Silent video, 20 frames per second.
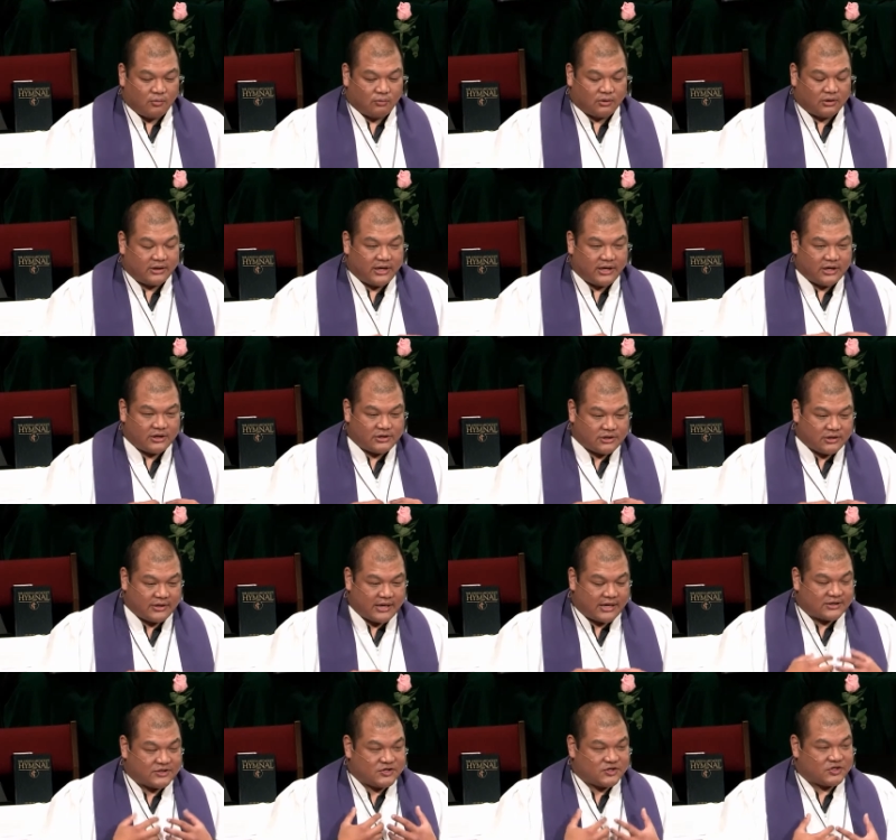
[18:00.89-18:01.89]
related to
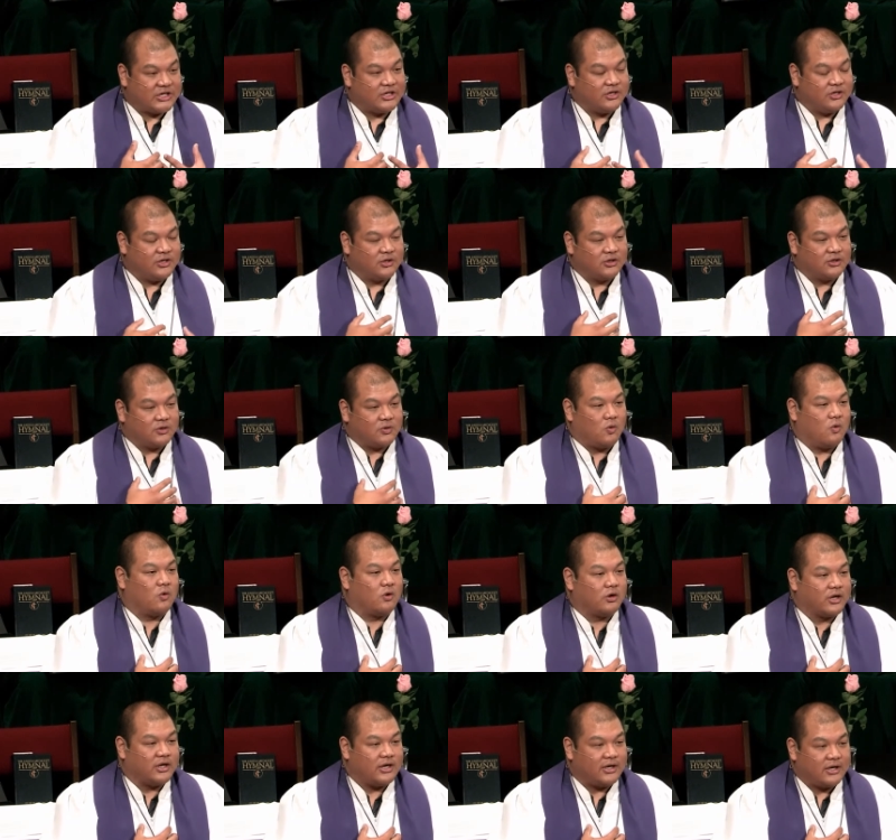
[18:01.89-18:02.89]
that singular
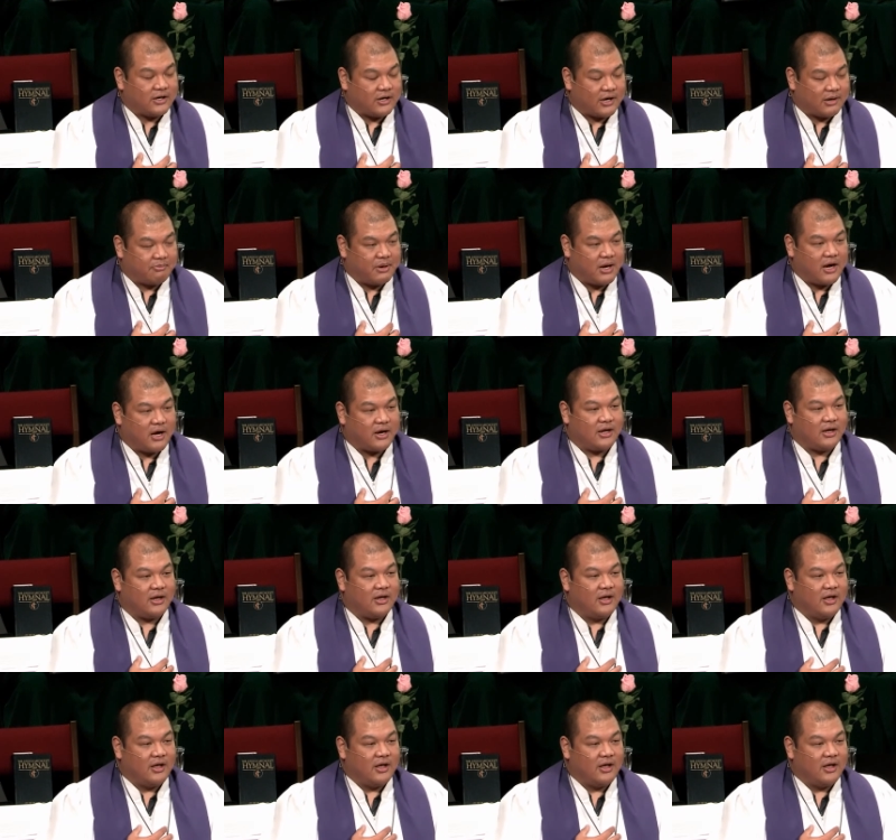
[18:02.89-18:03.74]
organ in our body